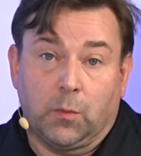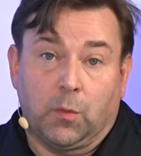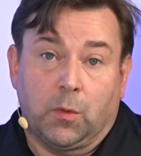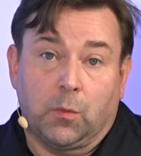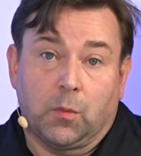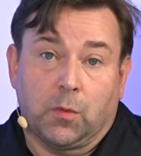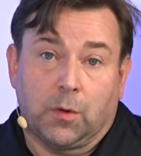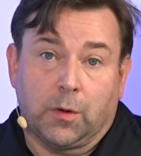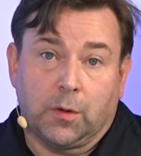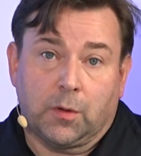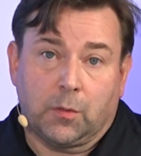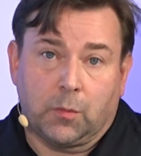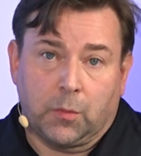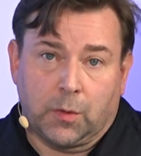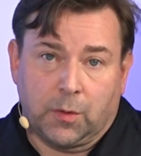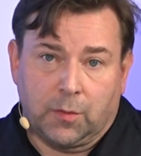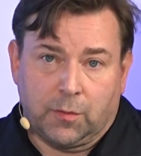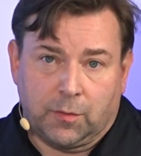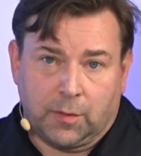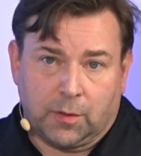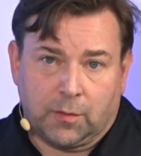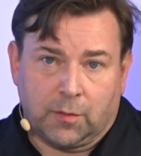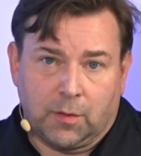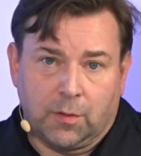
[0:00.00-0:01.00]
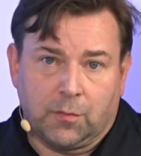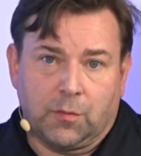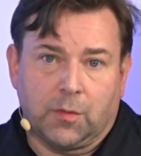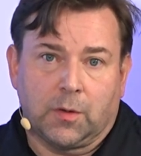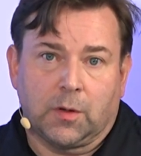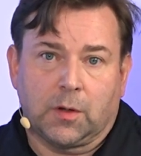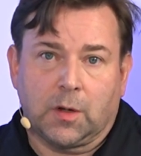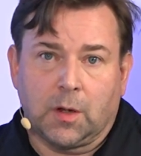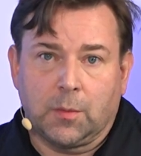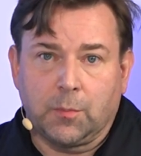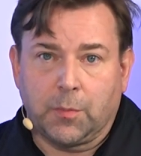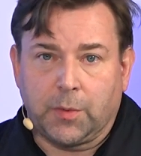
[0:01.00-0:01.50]
we work with six
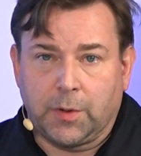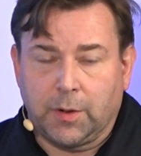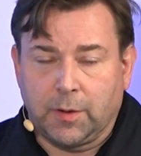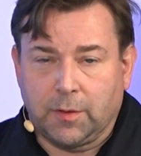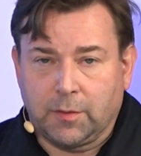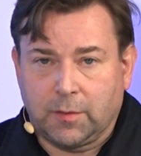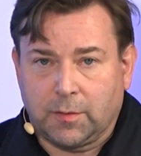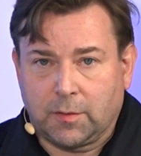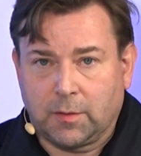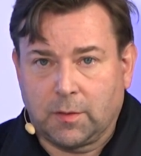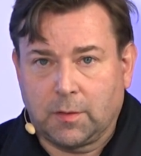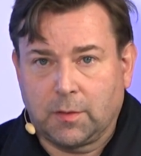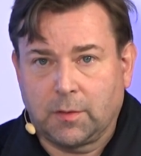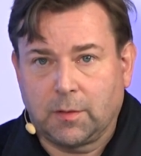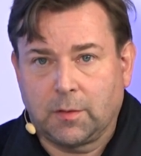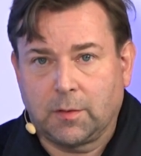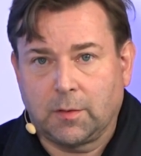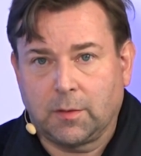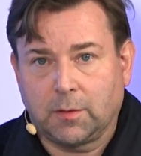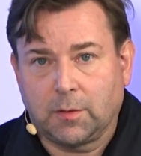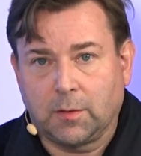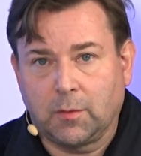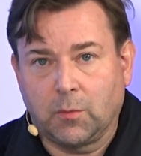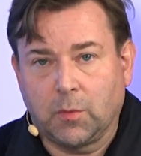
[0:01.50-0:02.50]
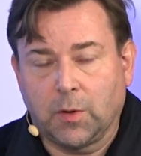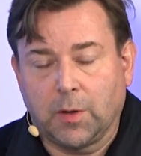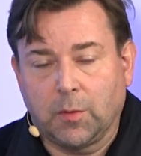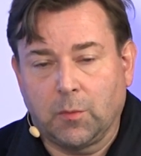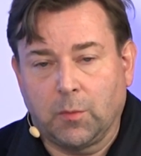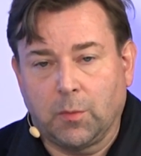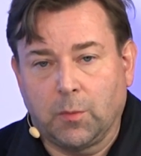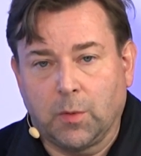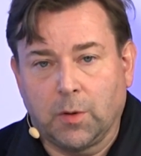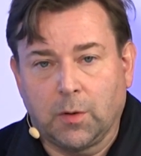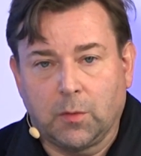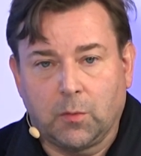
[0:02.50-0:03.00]
different companies, the way
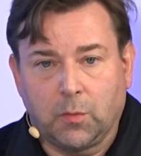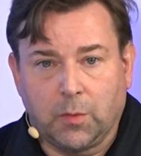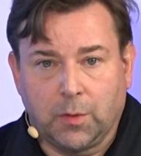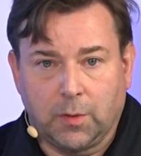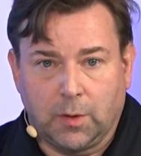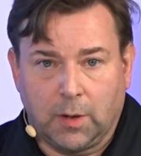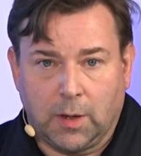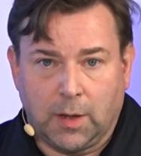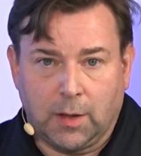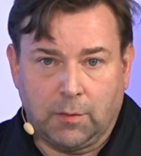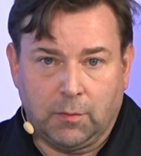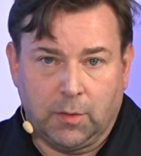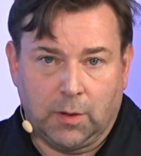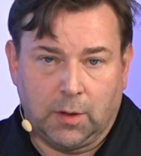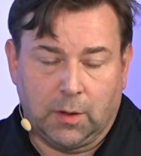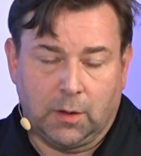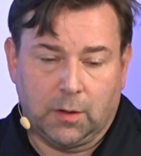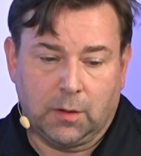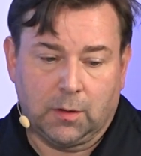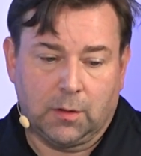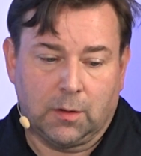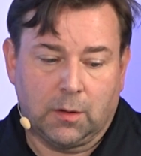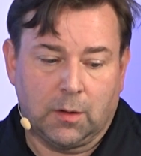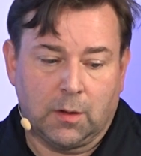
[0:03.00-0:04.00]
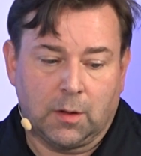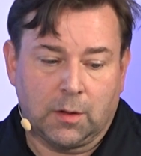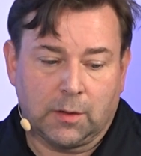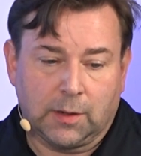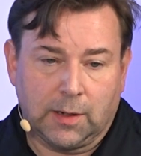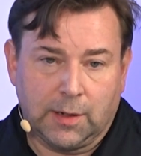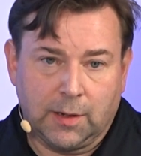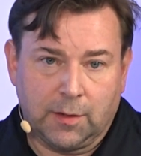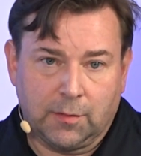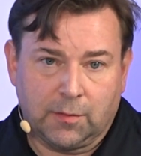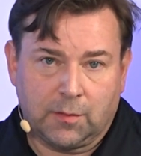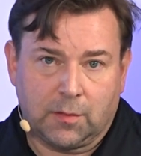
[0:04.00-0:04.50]
we work with having at
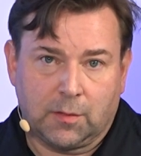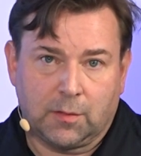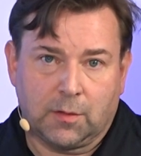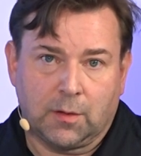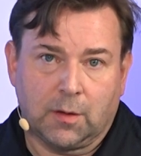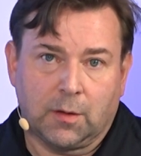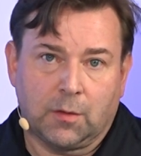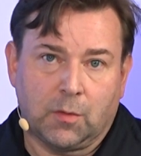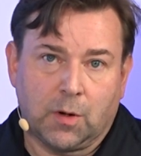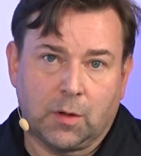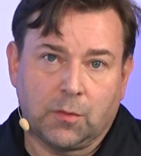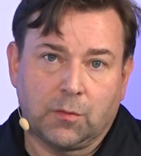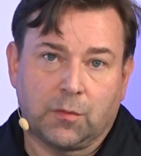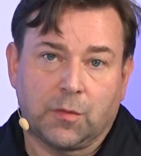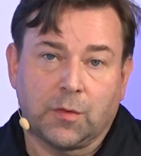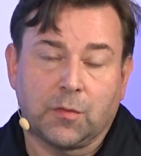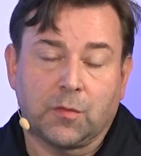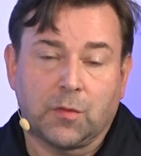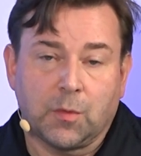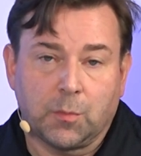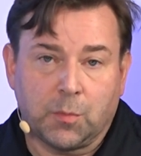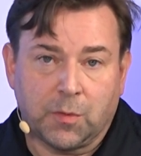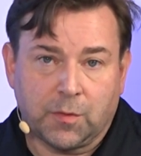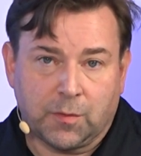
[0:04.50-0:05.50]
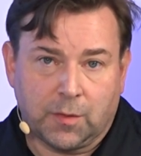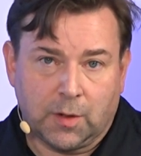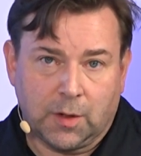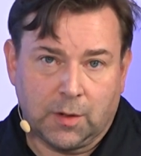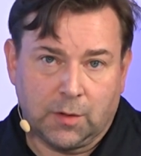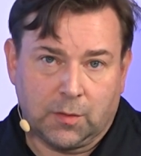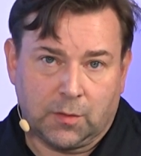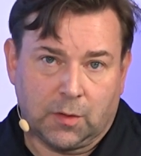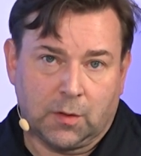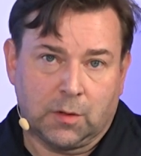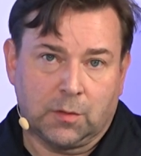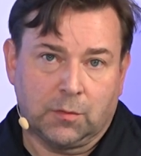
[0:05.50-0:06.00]
least around
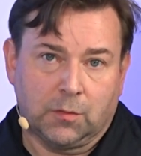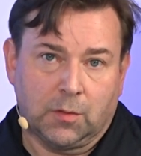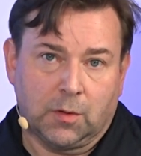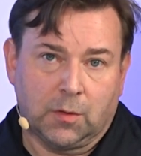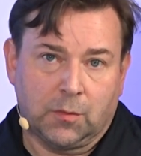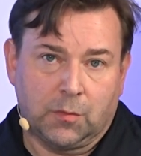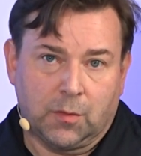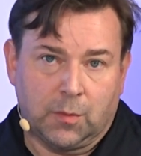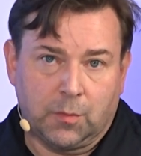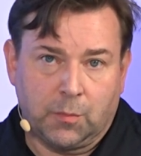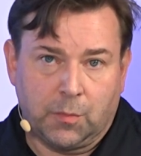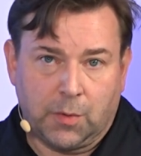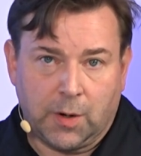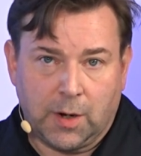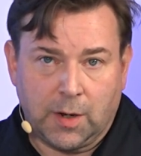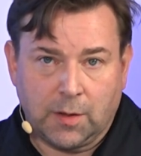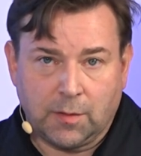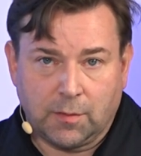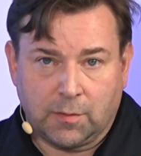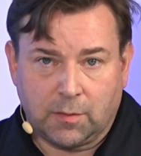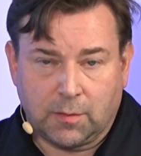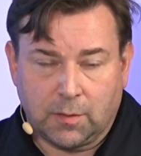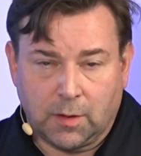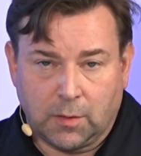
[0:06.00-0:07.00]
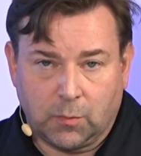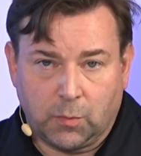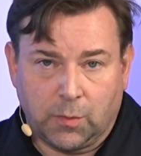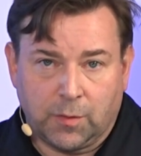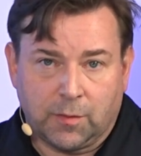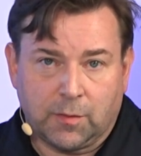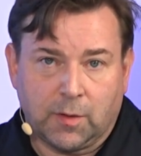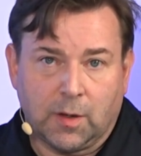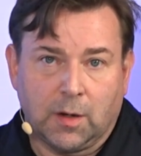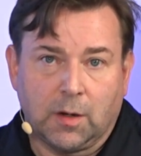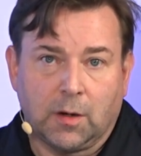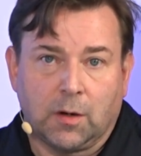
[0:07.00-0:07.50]
50% of the brands that we
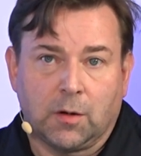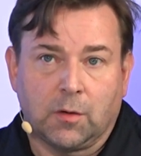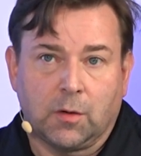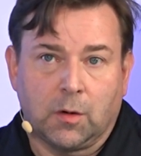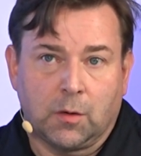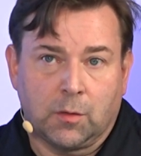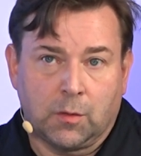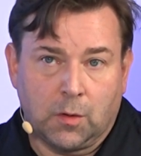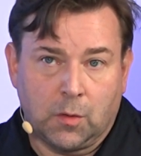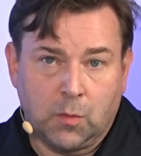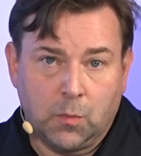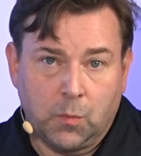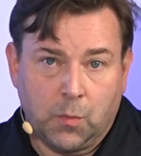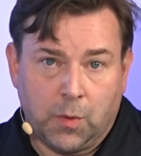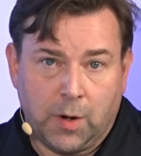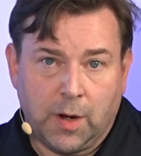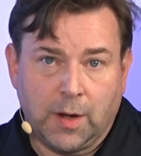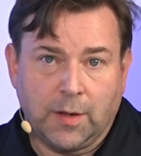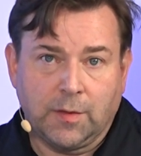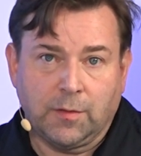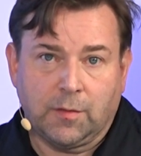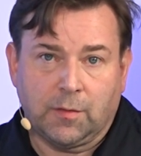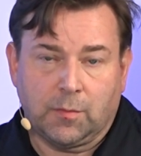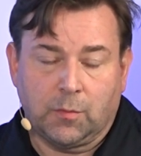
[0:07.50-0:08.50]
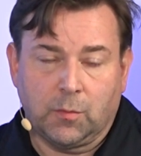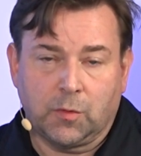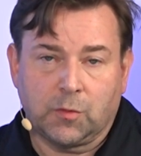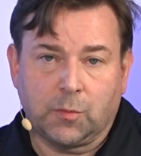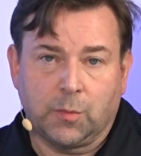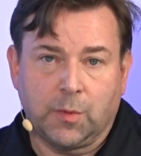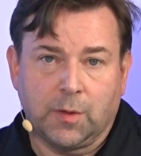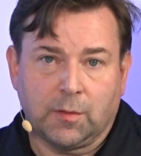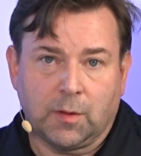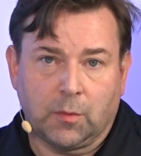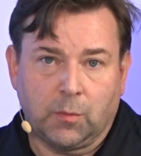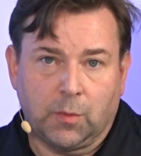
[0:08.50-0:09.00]
sell are our own brands, which
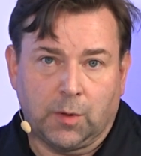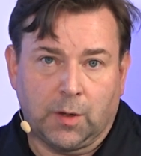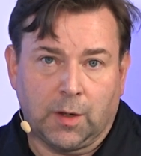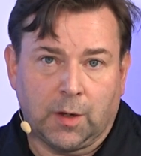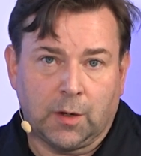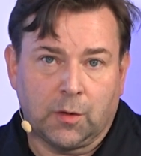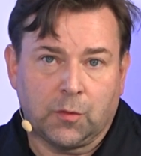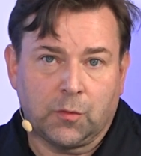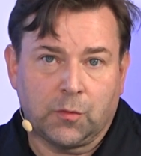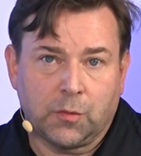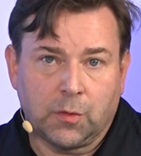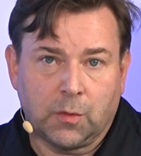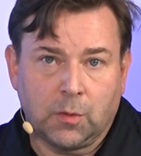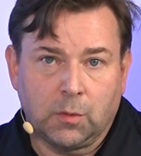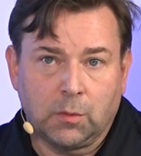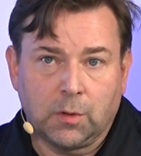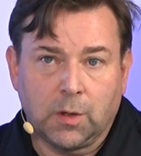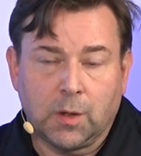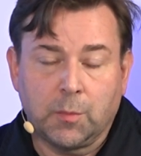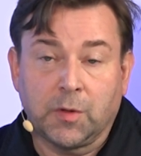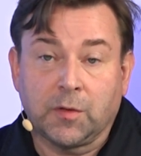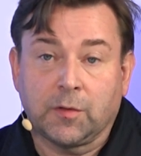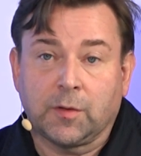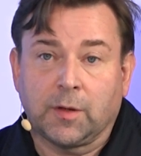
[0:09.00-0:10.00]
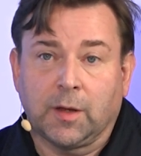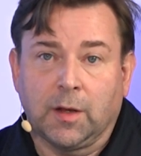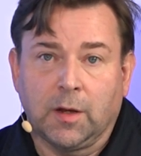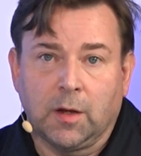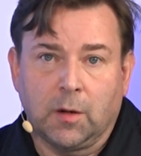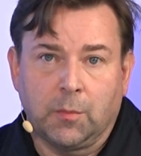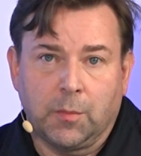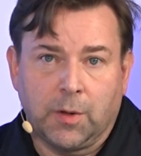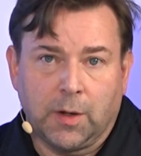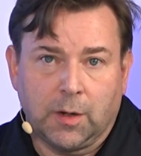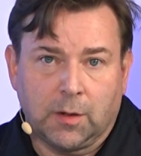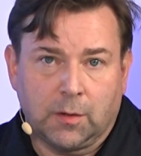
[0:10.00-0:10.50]
means that we can control them and
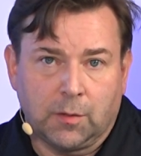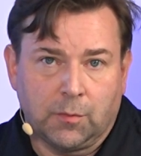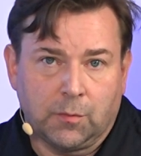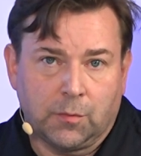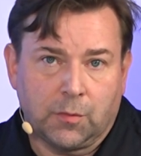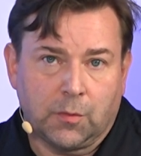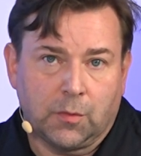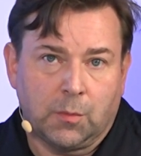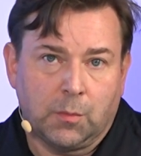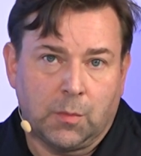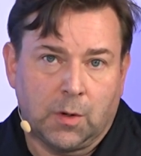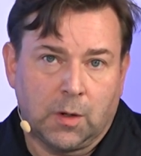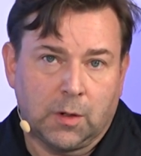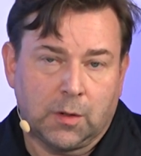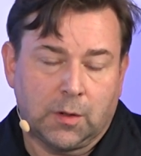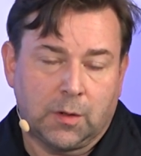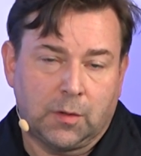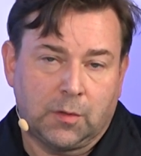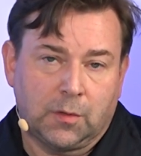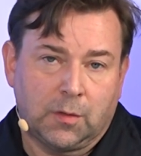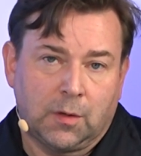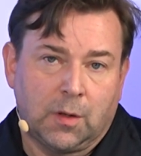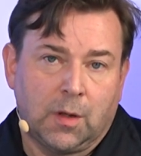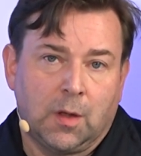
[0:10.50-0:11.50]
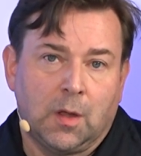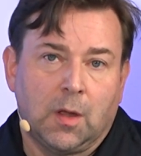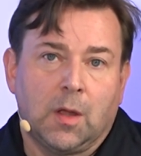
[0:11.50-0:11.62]
tailor make them for the market.